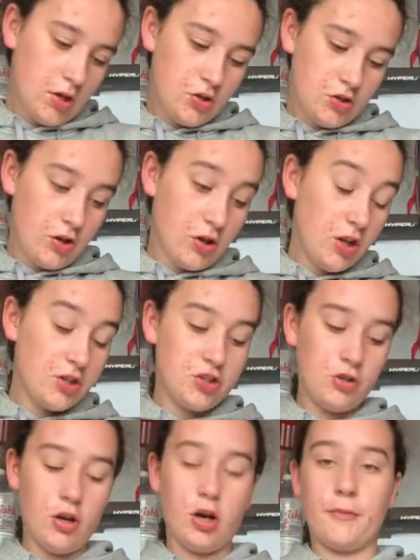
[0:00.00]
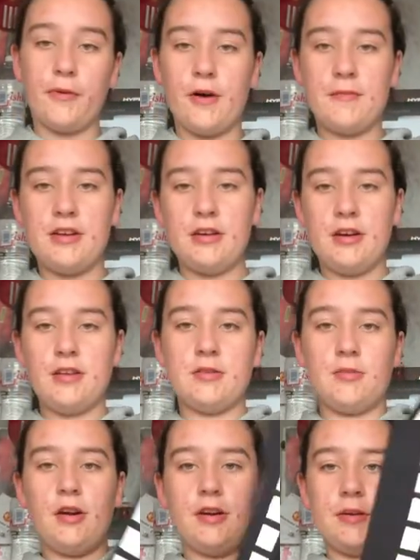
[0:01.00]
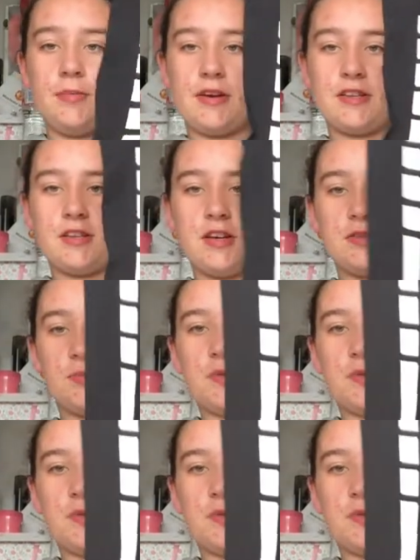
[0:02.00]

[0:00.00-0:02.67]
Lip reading: so they're not too long, but I mean they're probably the best size.